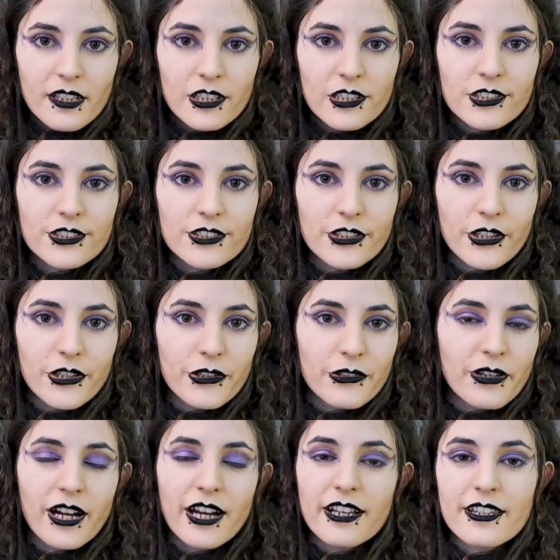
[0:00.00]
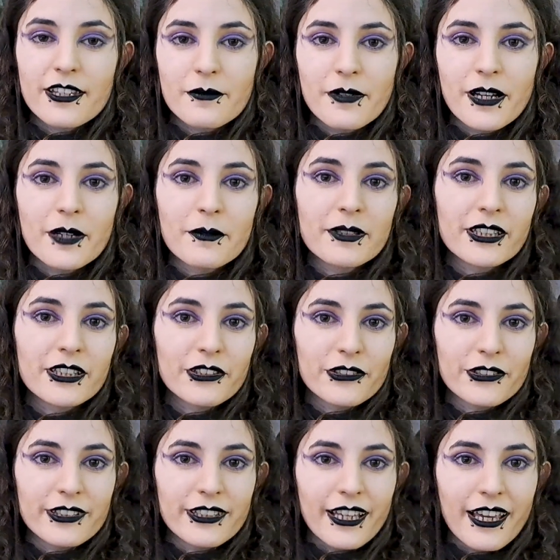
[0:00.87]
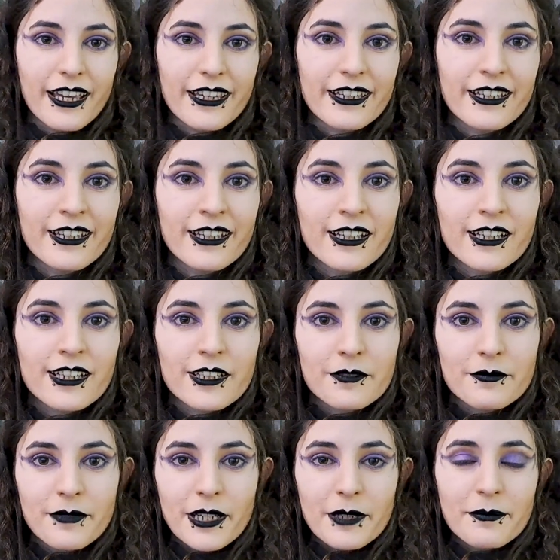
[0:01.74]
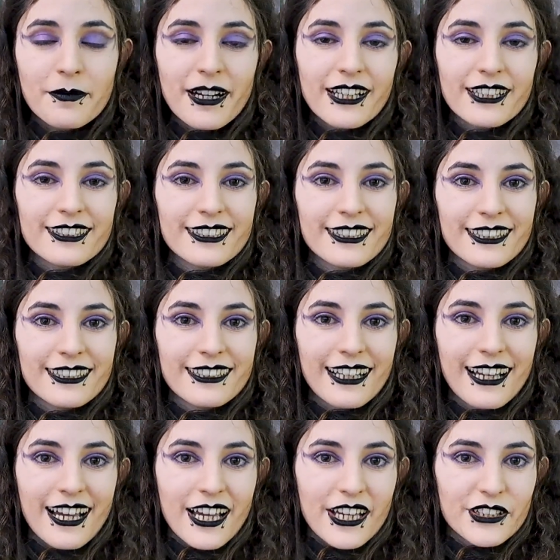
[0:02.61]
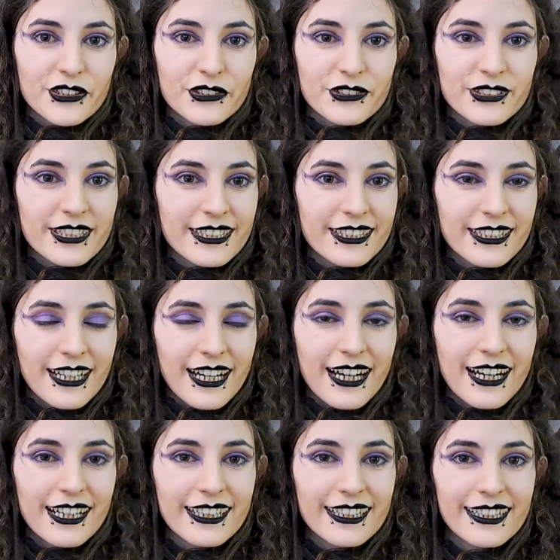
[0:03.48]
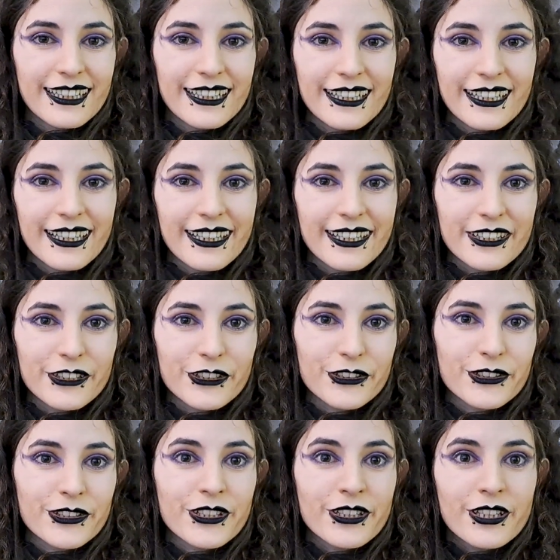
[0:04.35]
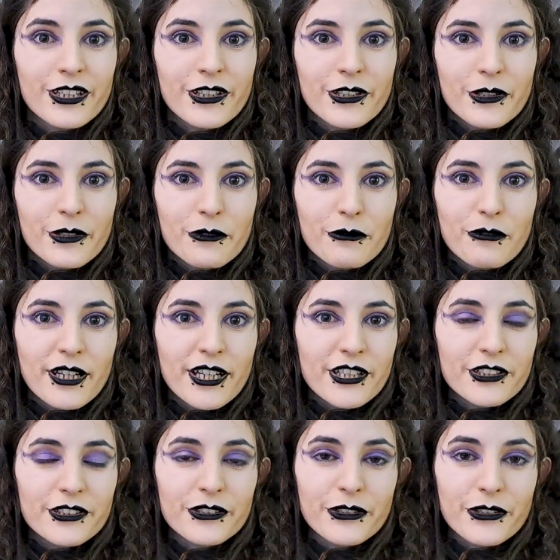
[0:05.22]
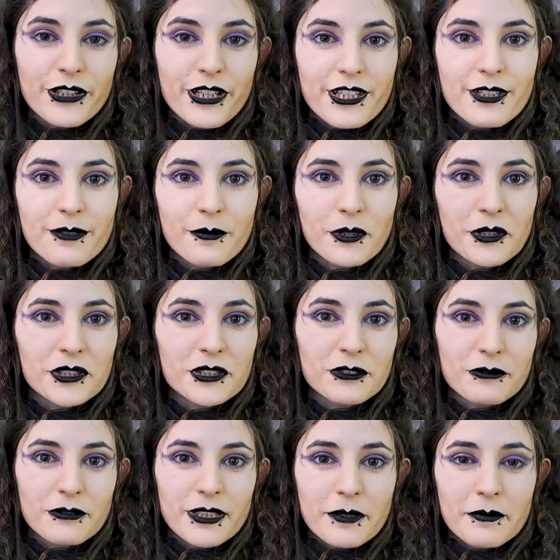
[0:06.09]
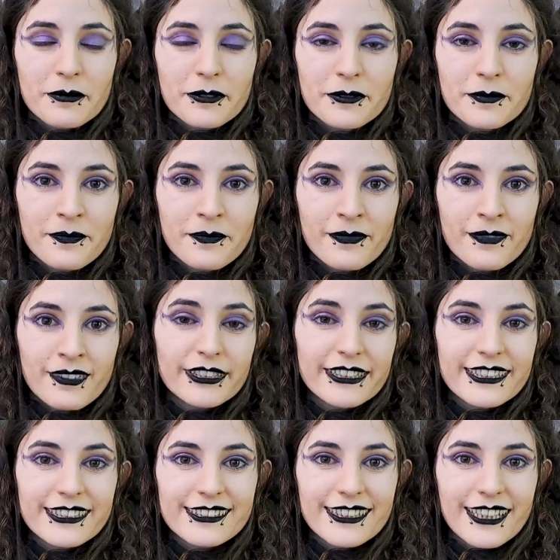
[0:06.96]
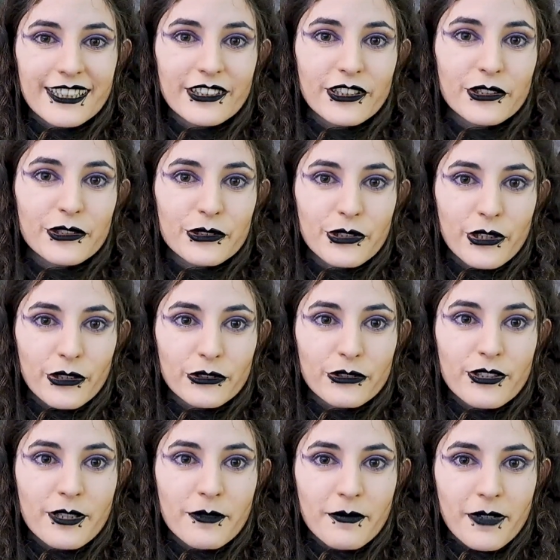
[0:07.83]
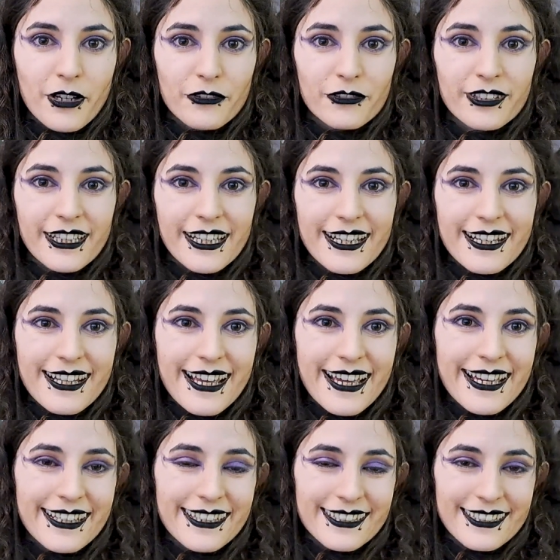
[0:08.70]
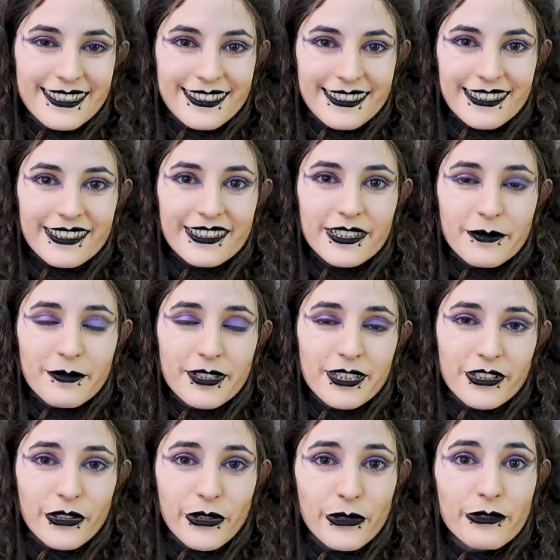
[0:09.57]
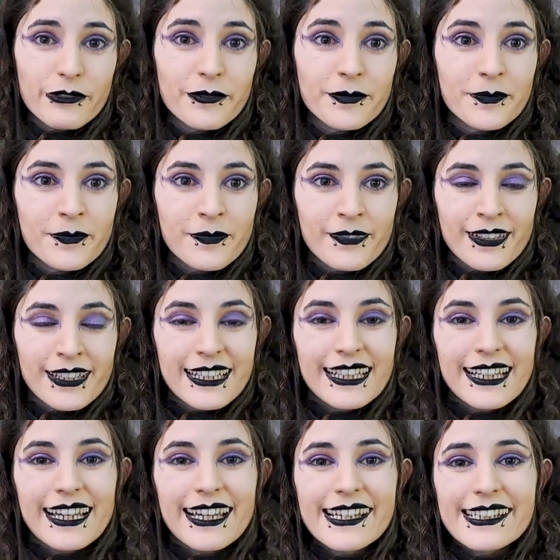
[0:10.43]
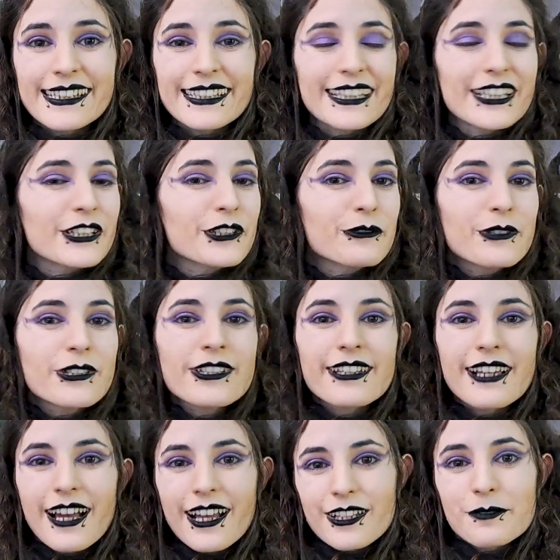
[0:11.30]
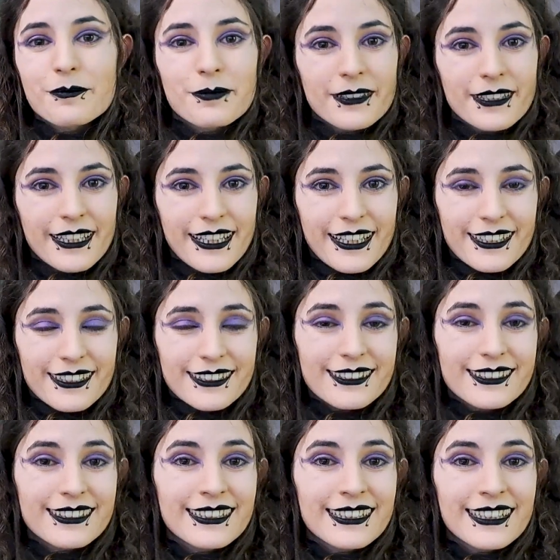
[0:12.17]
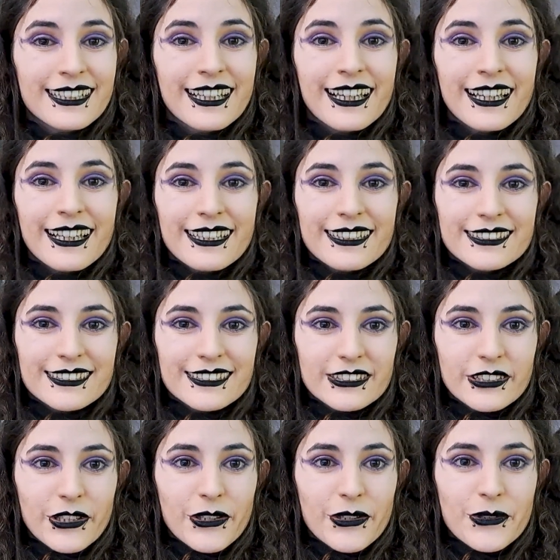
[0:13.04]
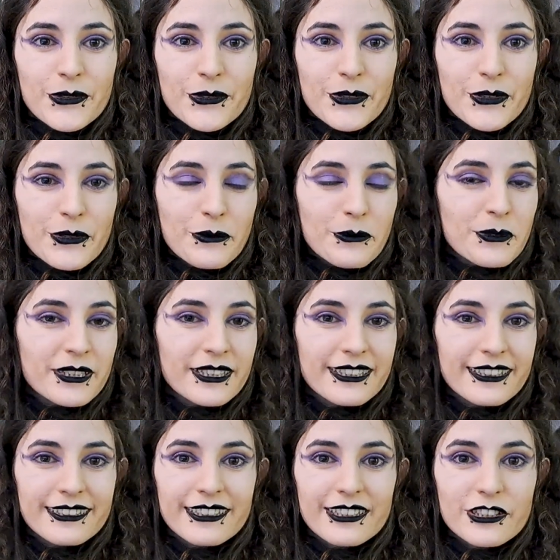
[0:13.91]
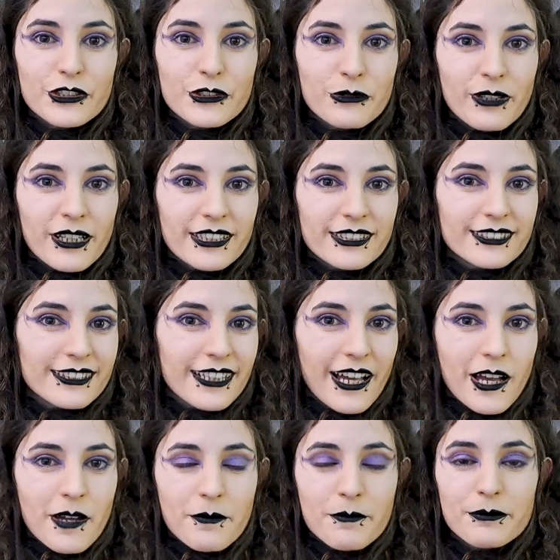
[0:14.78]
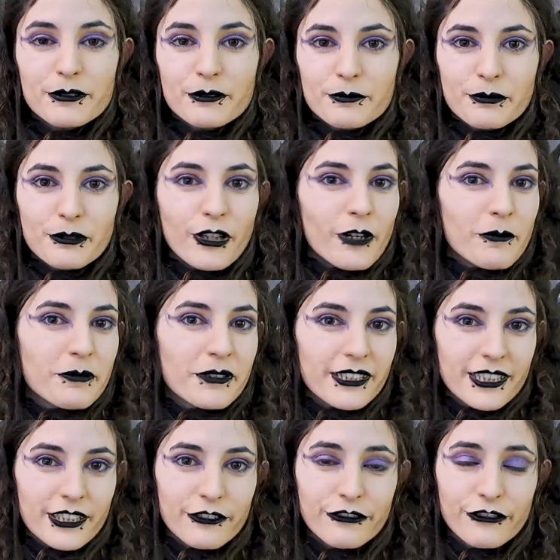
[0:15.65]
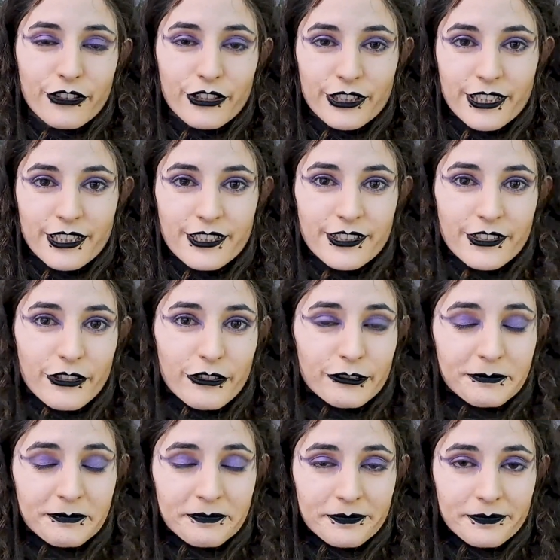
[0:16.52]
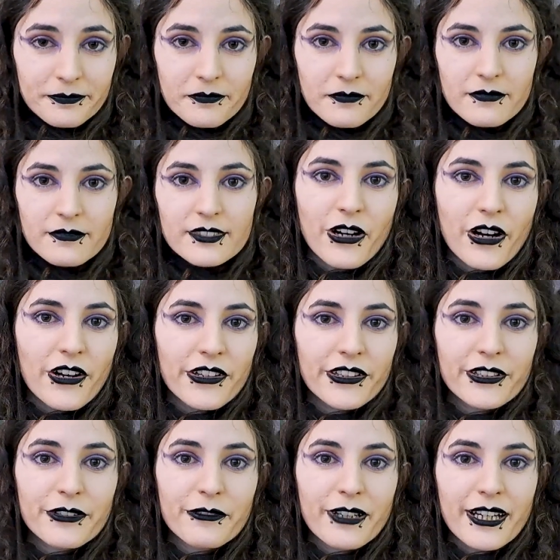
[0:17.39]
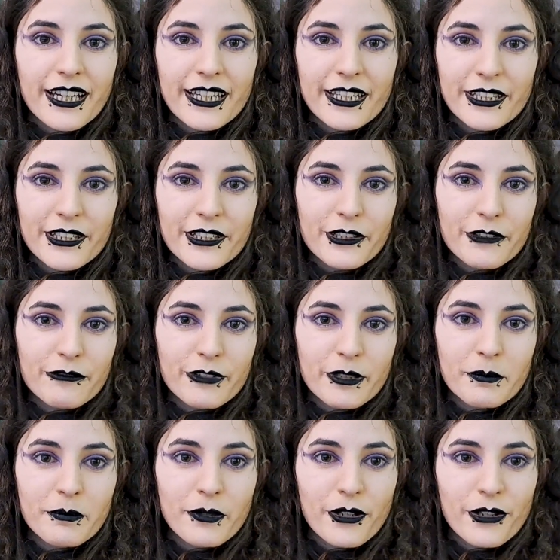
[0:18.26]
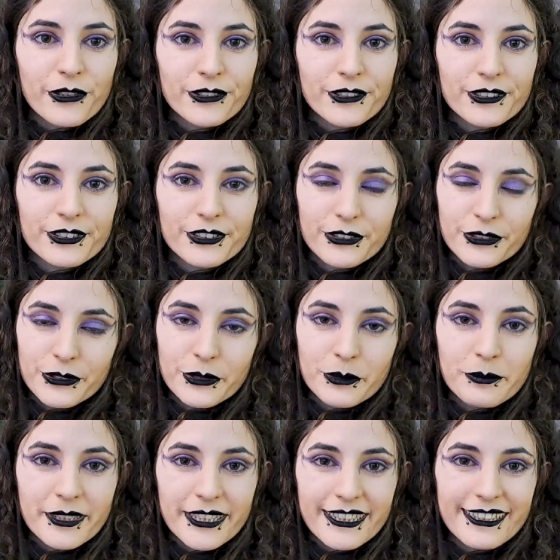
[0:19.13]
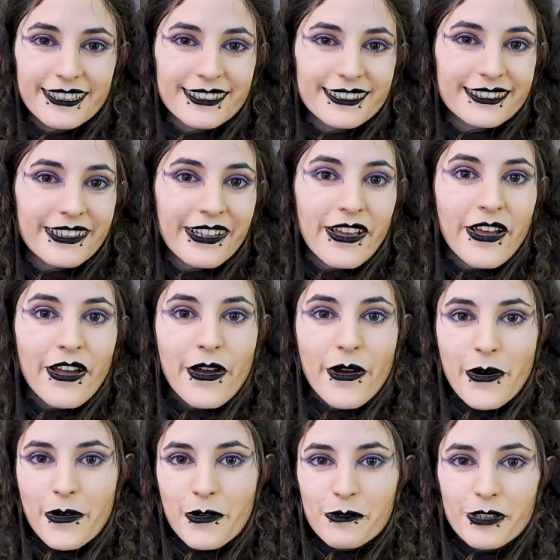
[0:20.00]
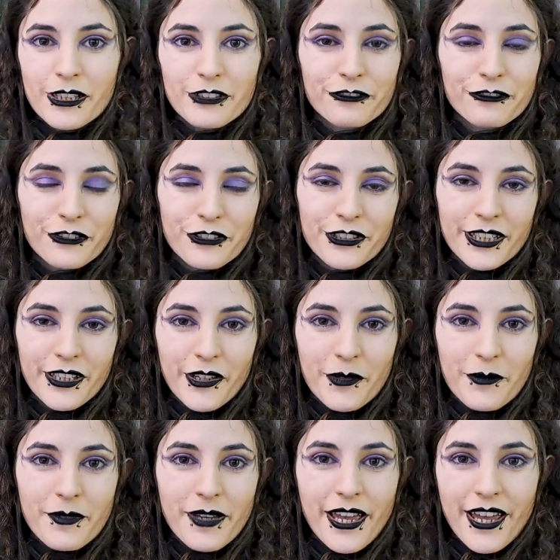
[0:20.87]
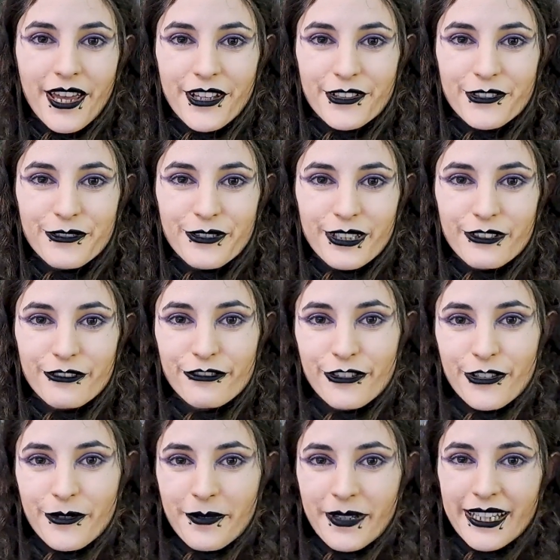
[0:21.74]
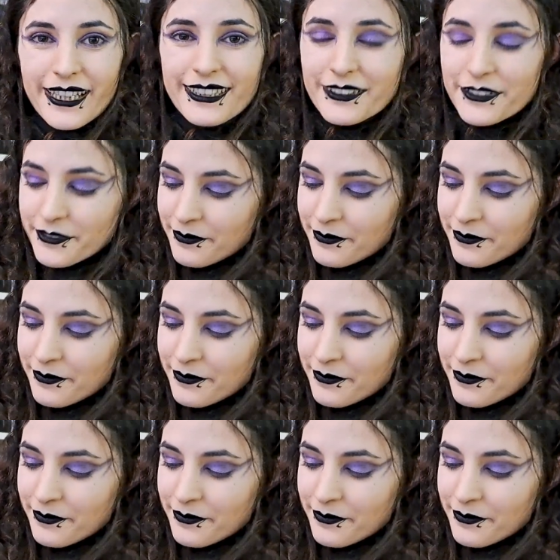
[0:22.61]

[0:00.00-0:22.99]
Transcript: So at the barbecue day, my partner and I took the car and went on a small trip. We decided to go to the mountain and see some snow, and it was unplanned, so we didn't dress up properly for the snow. On the way, we bought two beanies, one for him and one for me.